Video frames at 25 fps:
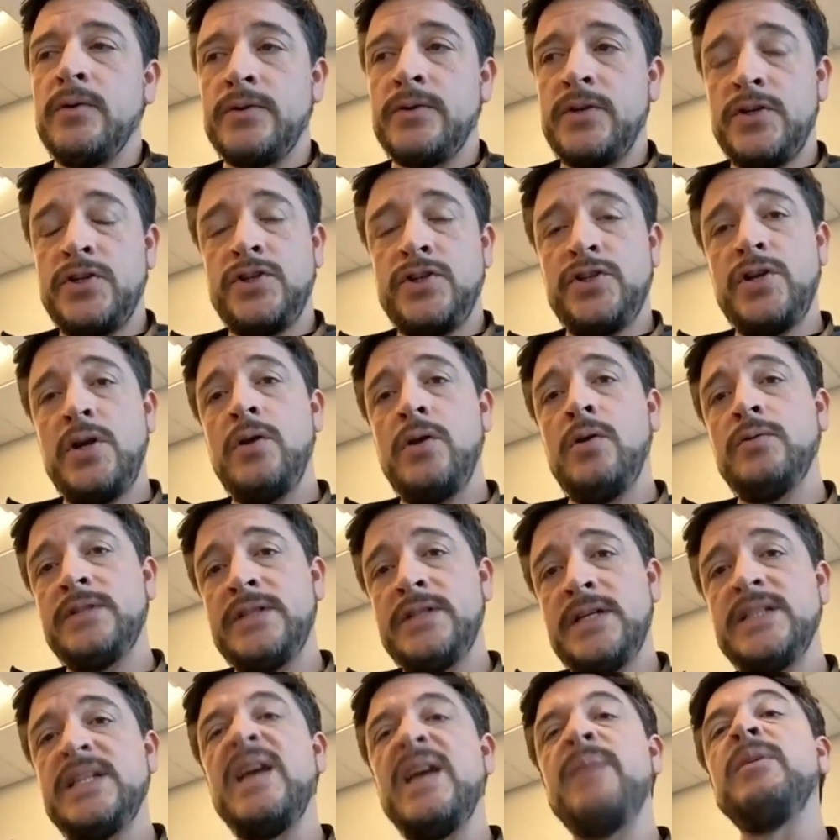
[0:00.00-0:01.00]
or
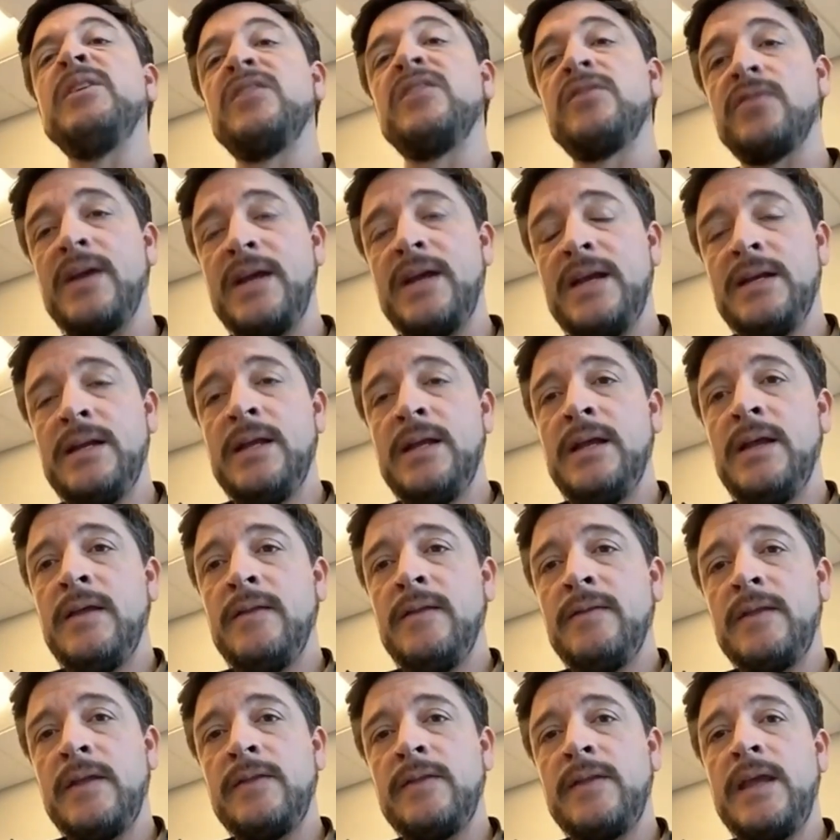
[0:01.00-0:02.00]
to demonstrate
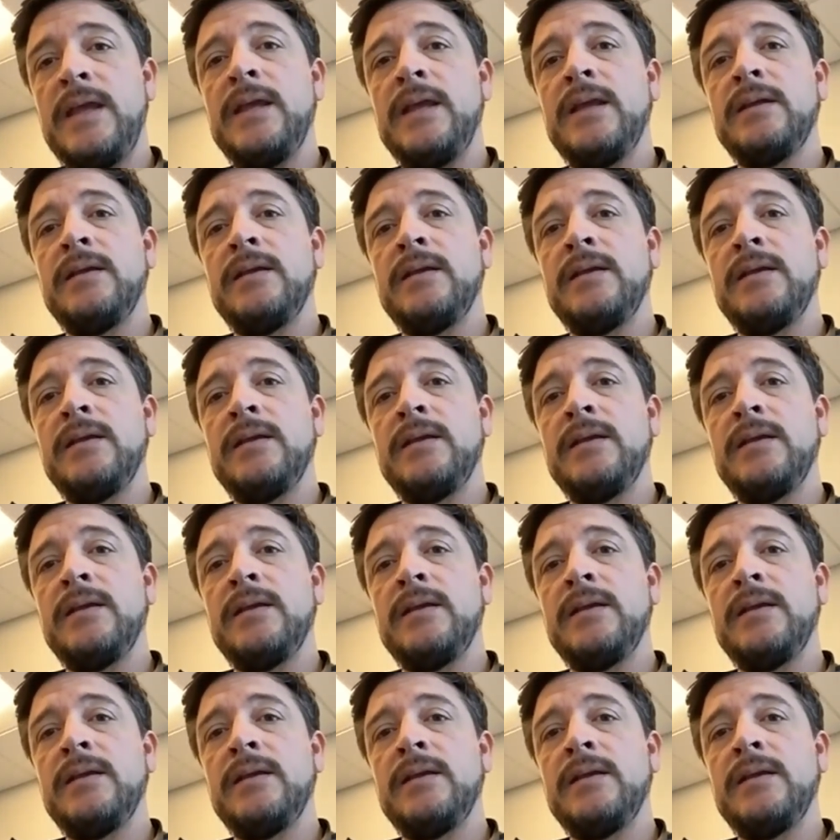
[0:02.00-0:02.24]
that